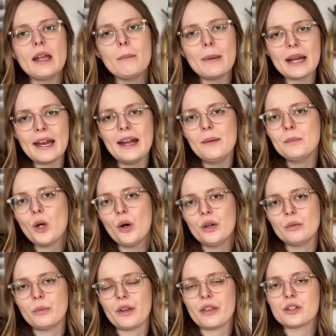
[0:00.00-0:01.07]
But I am
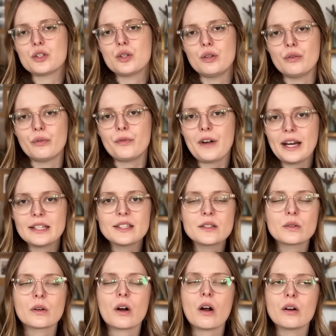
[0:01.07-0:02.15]
going with two friends who
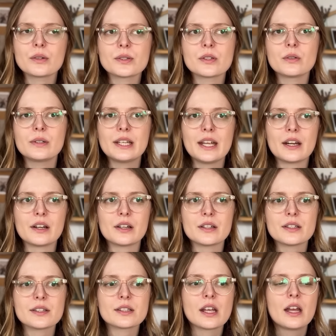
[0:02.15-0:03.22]
are also
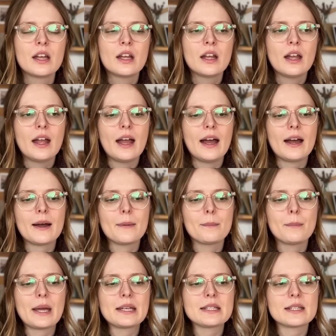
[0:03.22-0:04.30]
knitters
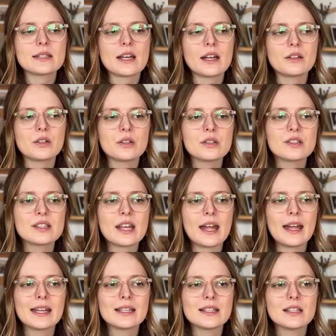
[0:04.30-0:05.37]
and designers,
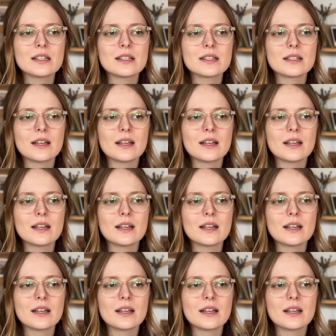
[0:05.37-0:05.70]
and